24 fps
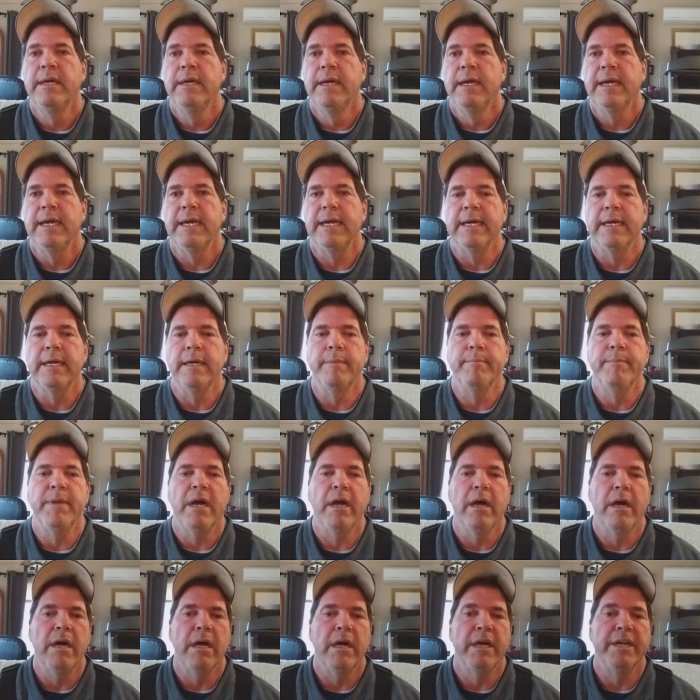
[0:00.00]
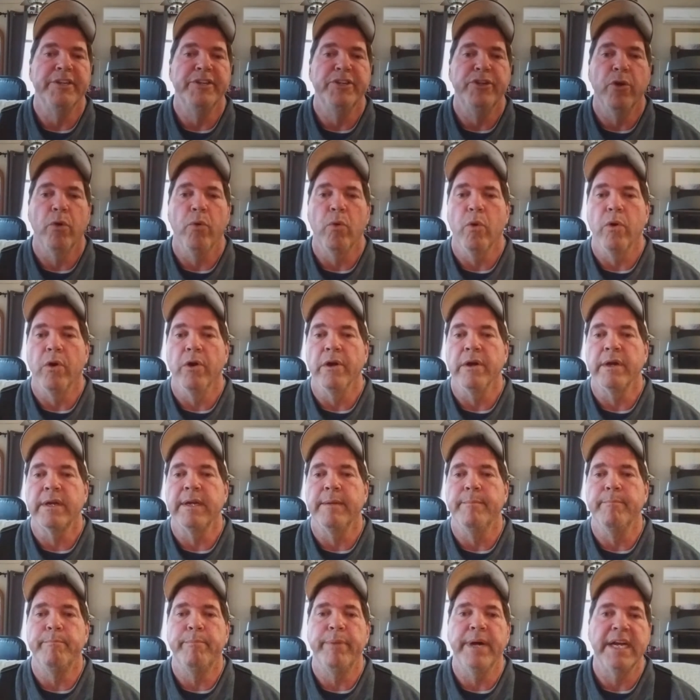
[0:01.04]
on your
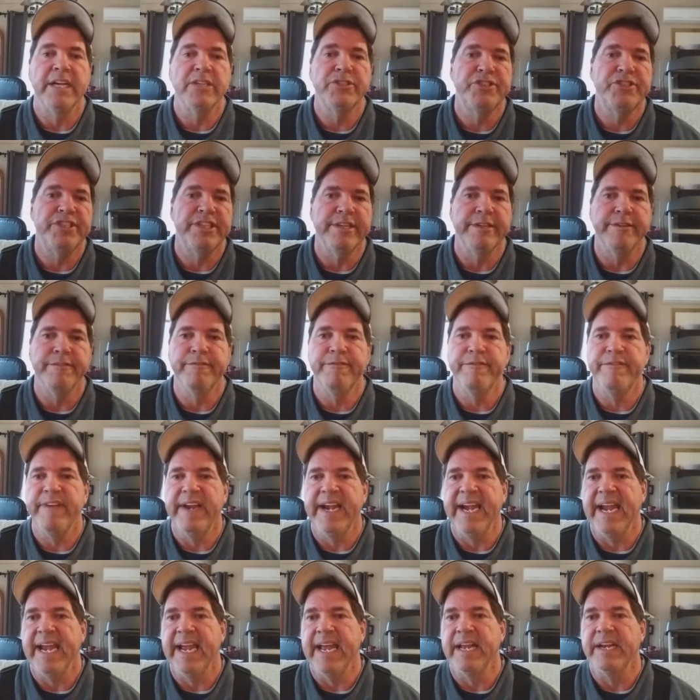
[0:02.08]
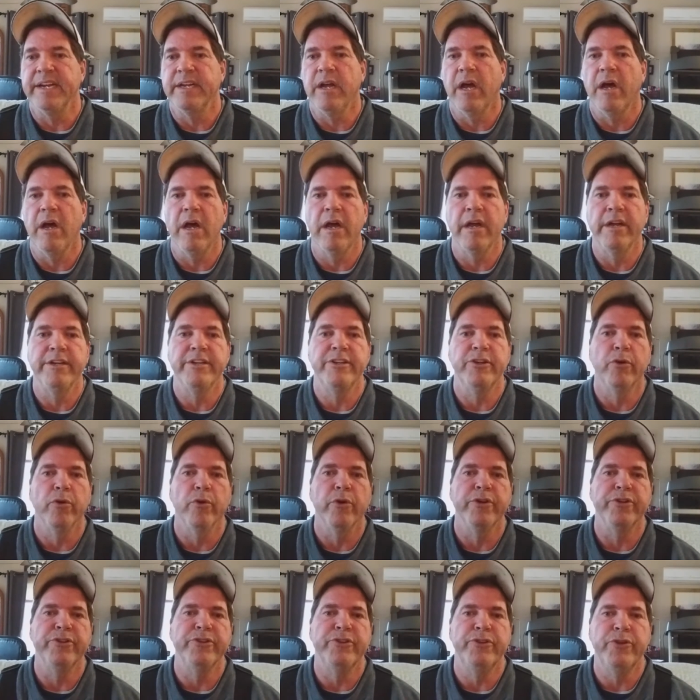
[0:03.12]
combustion fan, on
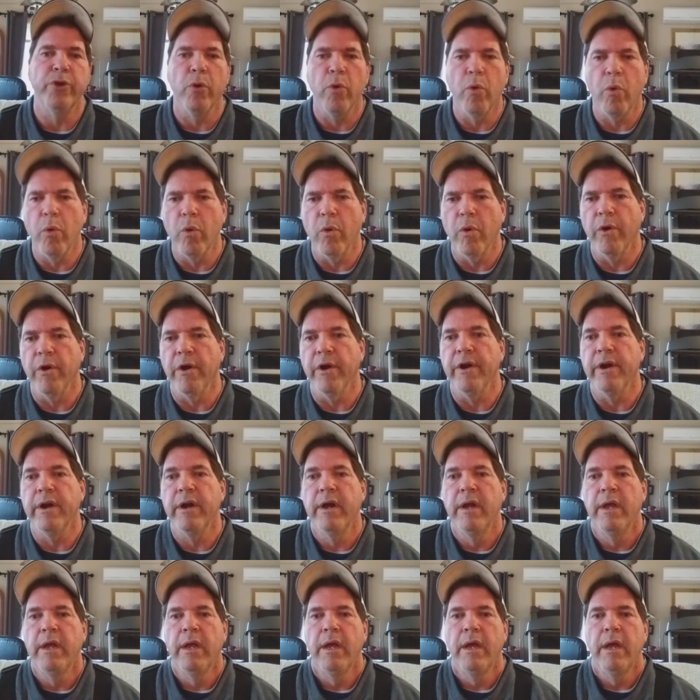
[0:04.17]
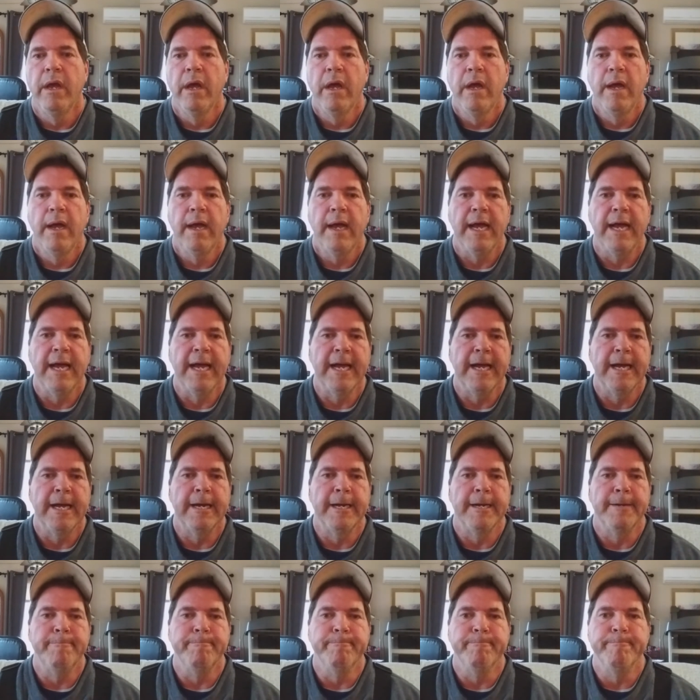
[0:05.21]
your door,
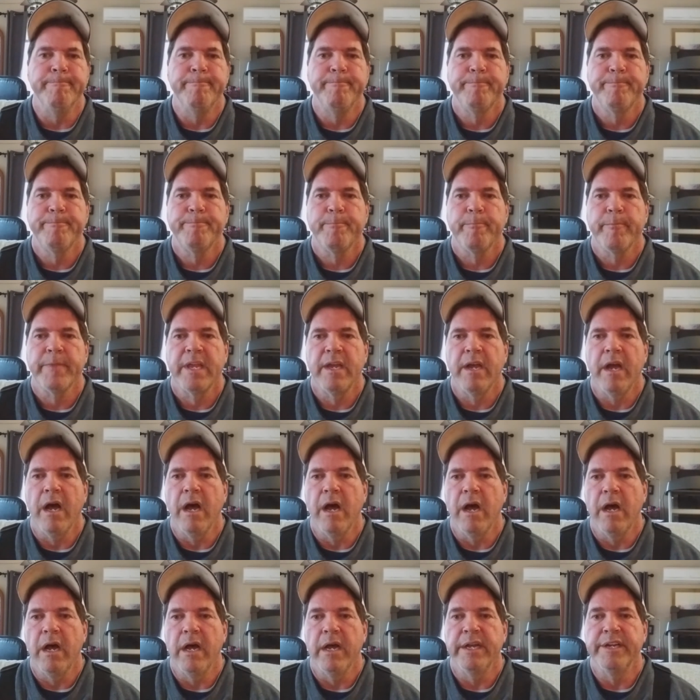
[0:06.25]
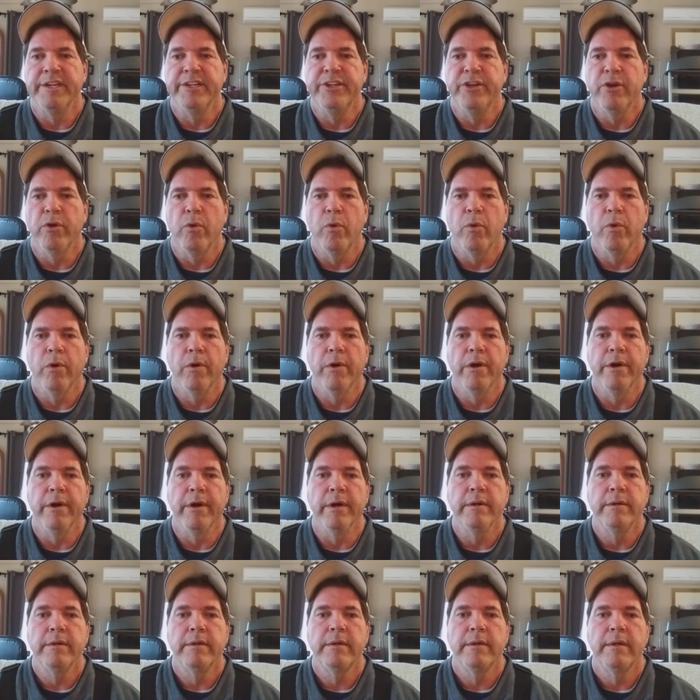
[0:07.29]
on
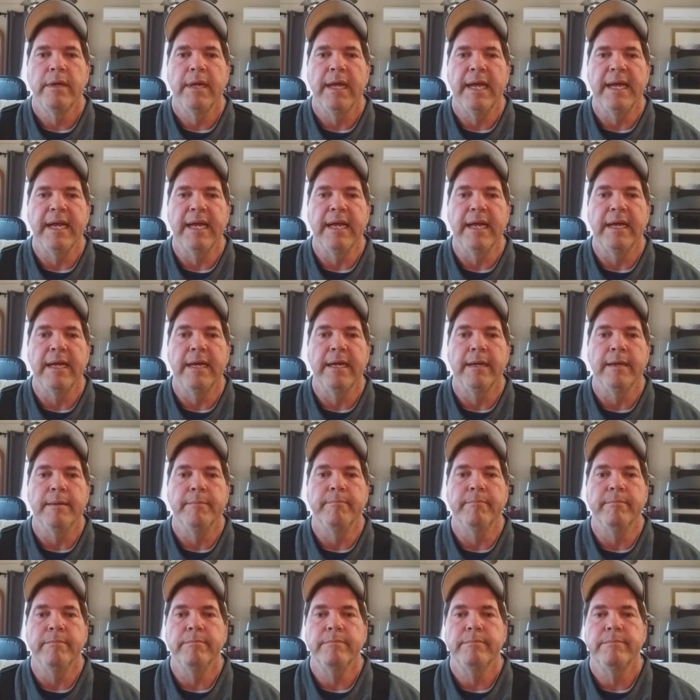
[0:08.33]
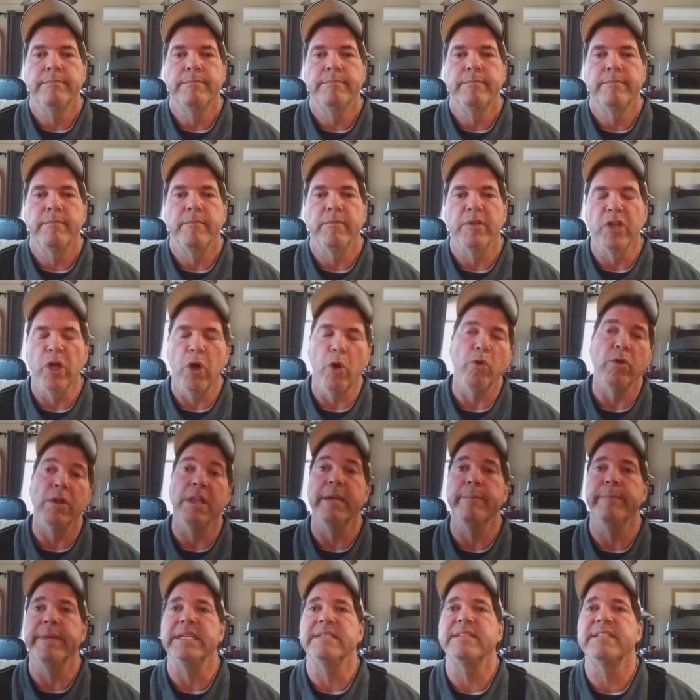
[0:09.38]
your low
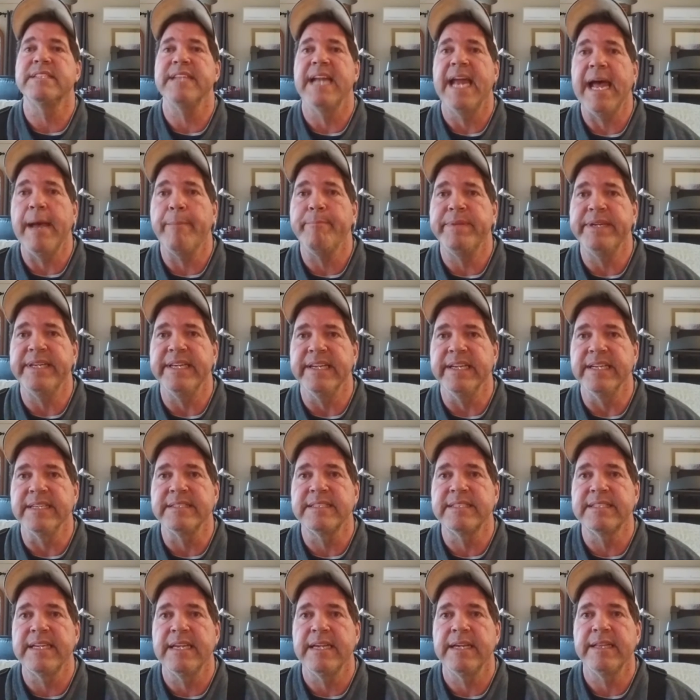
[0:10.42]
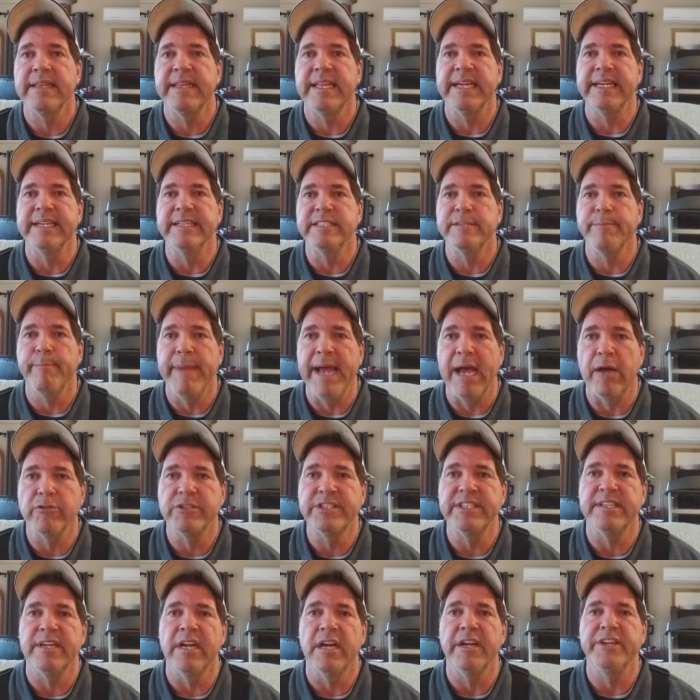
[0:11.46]
limit snap disc that is
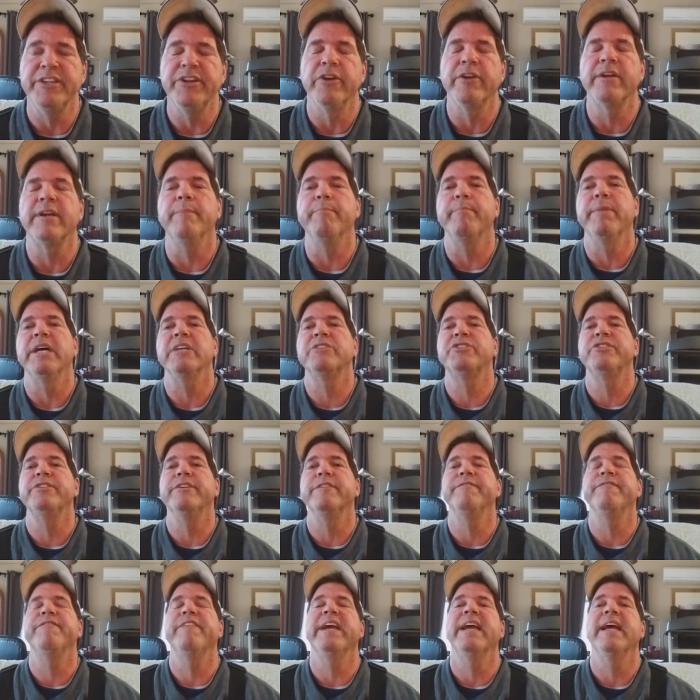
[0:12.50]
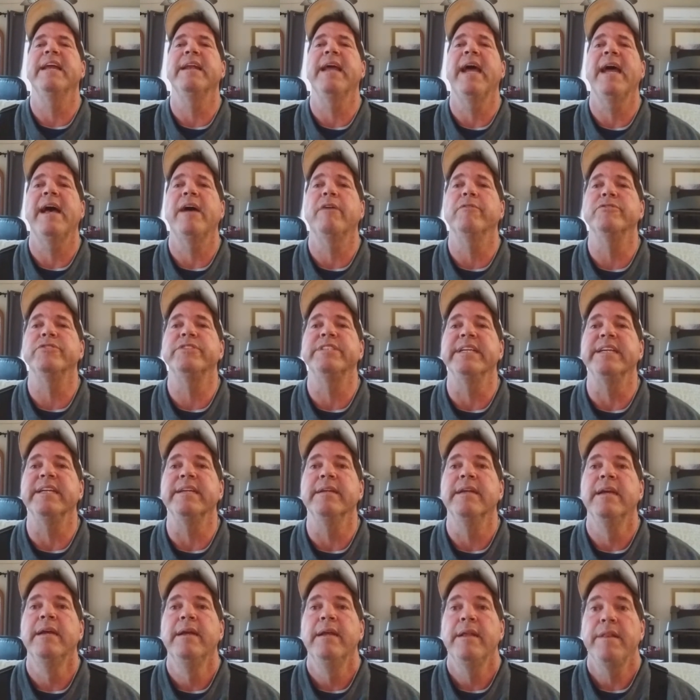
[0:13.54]
mounted on your combustion fan housing.
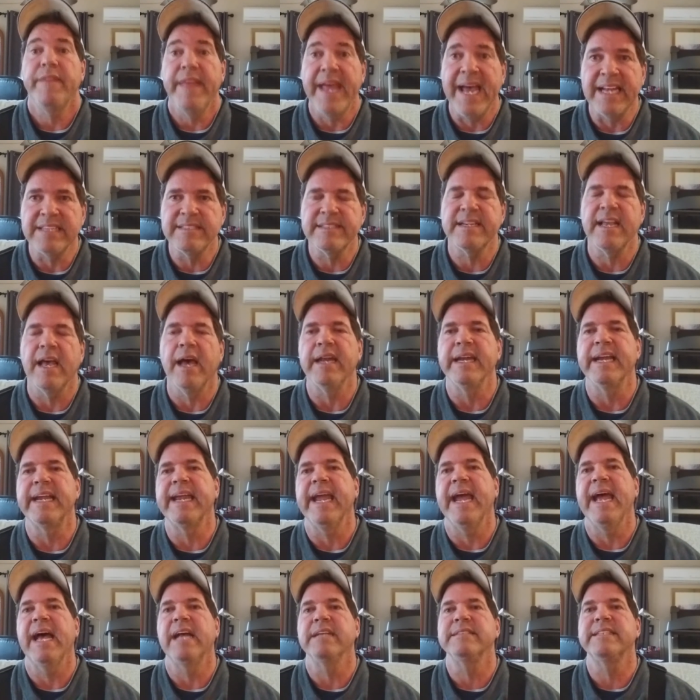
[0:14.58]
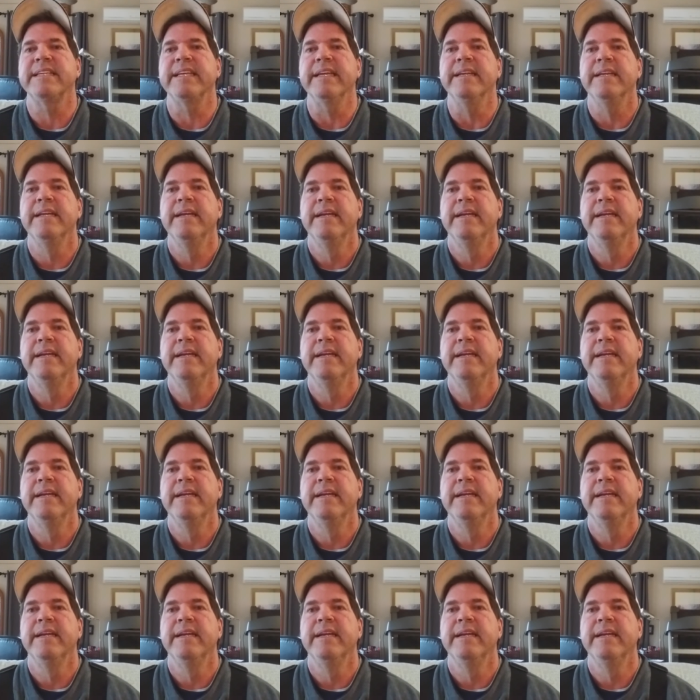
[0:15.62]
That's got a gasket.